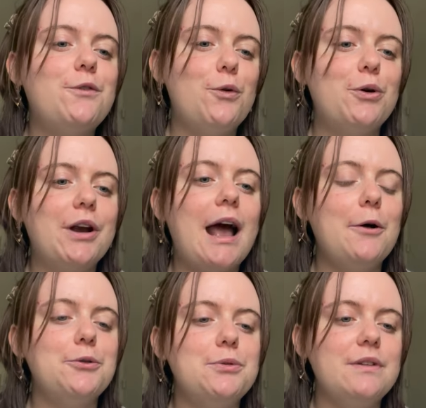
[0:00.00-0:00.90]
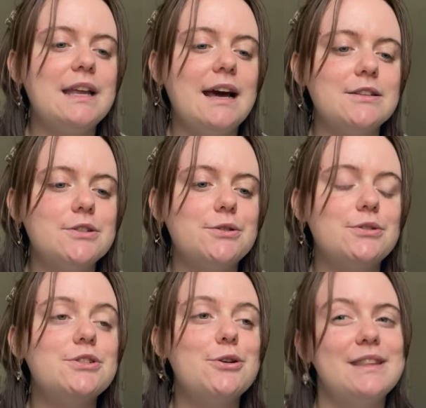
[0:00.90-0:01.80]
for Howl's Moving Castle
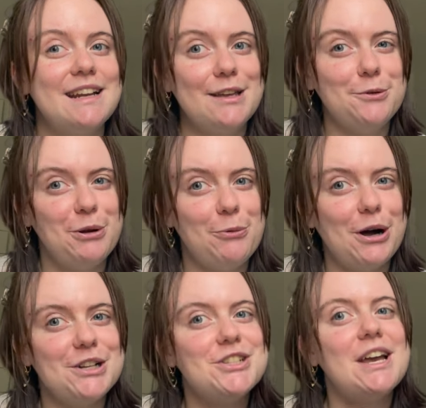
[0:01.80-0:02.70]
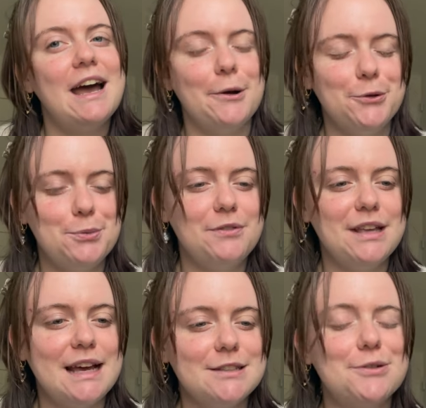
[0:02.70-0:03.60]
so that I can rewatch Howl's
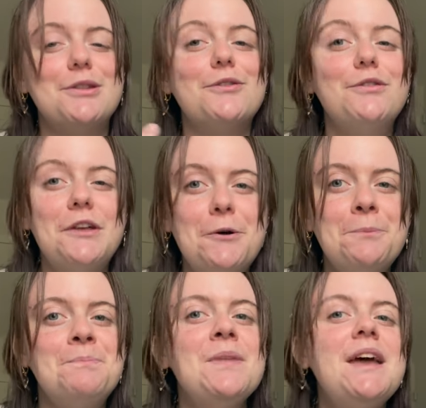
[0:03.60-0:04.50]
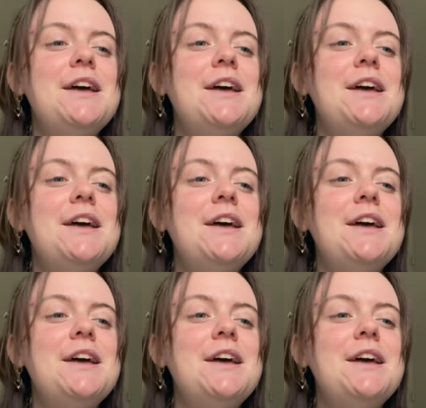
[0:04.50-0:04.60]
Moving Castle, the film.